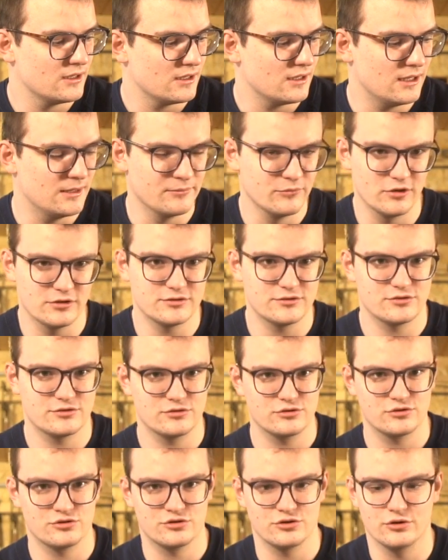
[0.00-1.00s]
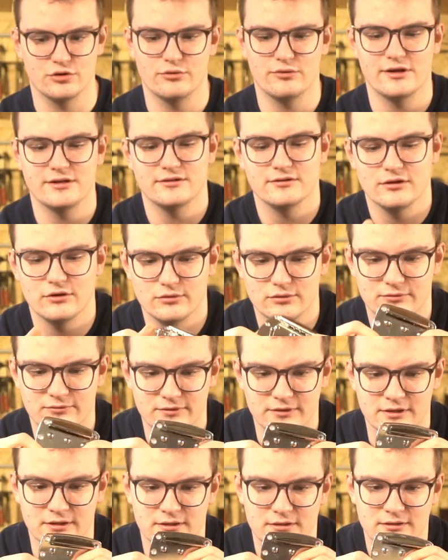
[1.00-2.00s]
I'm not sure right now if
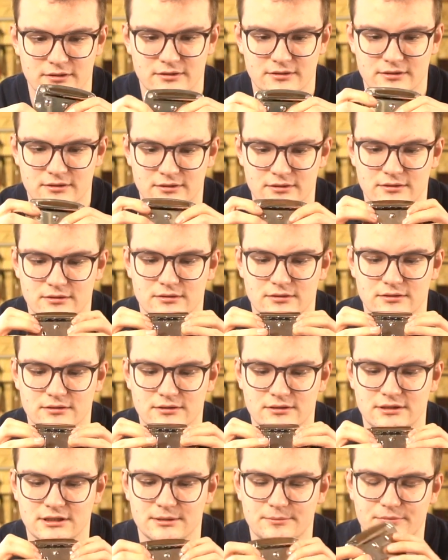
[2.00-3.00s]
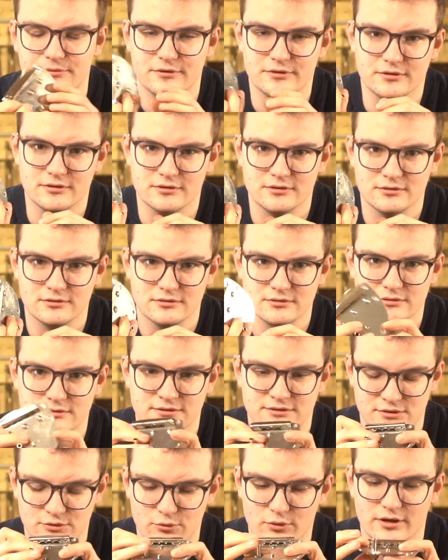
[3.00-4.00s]
I keep the
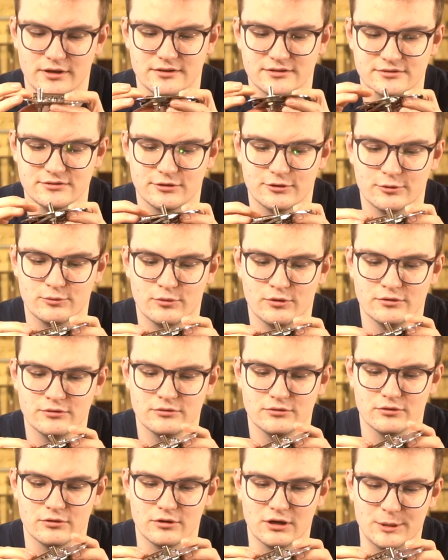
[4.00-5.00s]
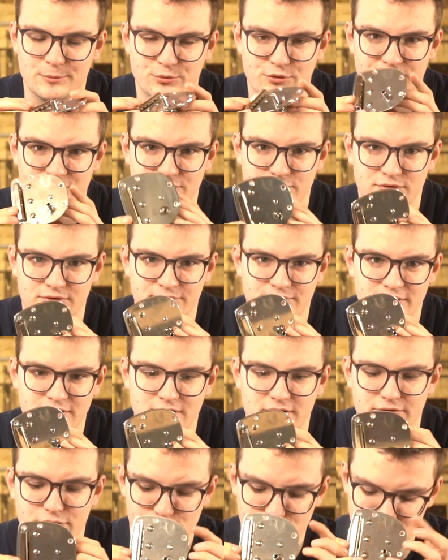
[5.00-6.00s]
Squier stock one or upgrade to a
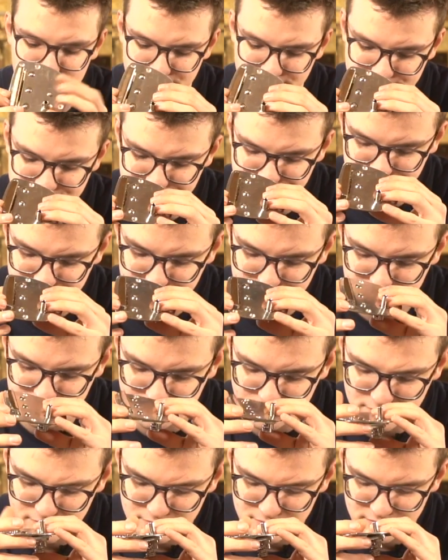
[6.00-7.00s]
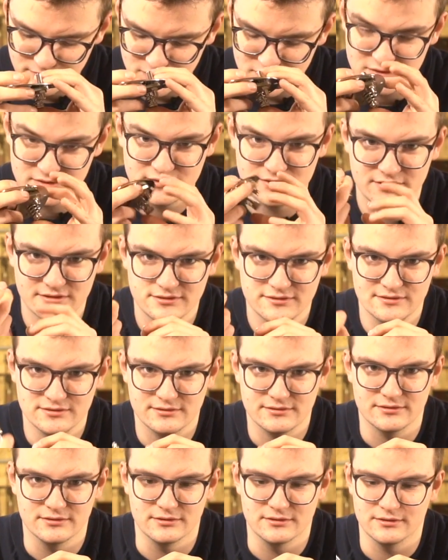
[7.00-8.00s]
Fender version, since
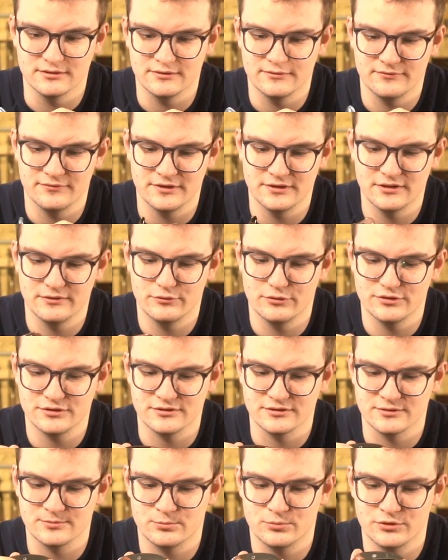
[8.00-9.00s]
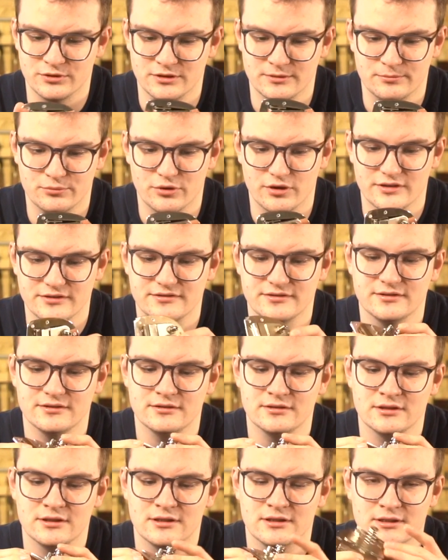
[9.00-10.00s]
the Fender version is pretty pricey
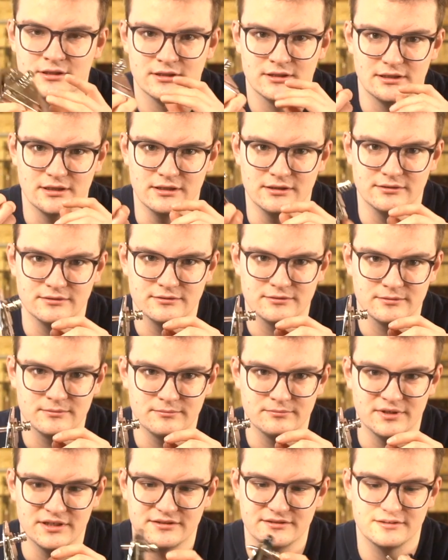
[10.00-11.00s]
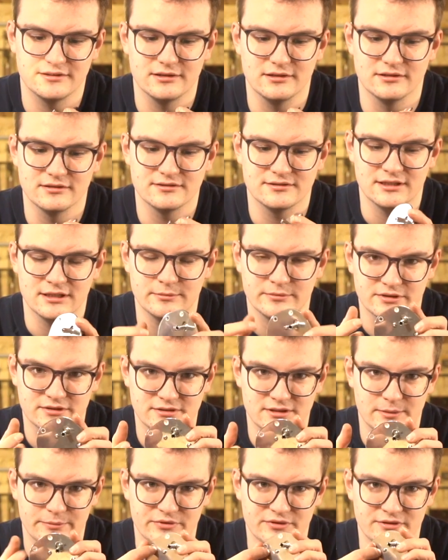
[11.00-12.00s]
and basically the same
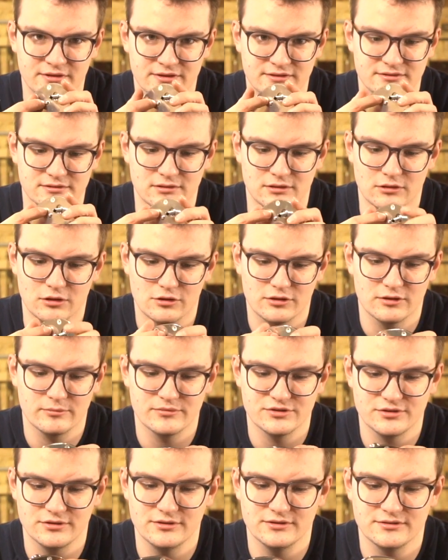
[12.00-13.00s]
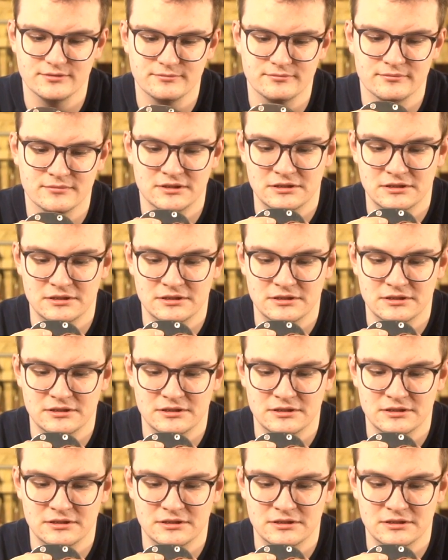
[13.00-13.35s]
except it has the locking mechanism.